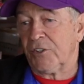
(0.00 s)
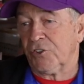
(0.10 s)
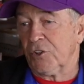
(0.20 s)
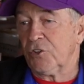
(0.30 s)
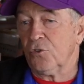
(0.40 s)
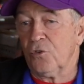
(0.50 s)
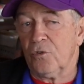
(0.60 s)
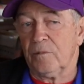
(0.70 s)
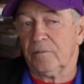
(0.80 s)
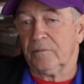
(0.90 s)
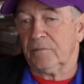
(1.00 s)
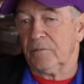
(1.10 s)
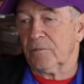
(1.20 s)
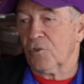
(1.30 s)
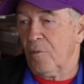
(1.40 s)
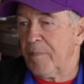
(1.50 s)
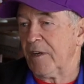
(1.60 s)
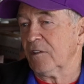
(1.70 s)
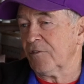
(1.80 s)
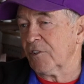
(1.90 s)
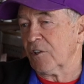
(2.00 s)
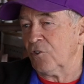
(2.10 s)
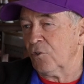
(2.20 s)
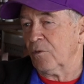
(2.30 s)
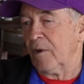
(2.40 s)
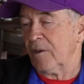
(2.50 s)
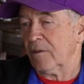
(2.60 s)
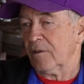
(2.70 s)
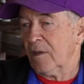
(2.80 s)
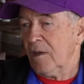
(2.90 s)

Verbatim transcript: it's just your competitiveness and your, and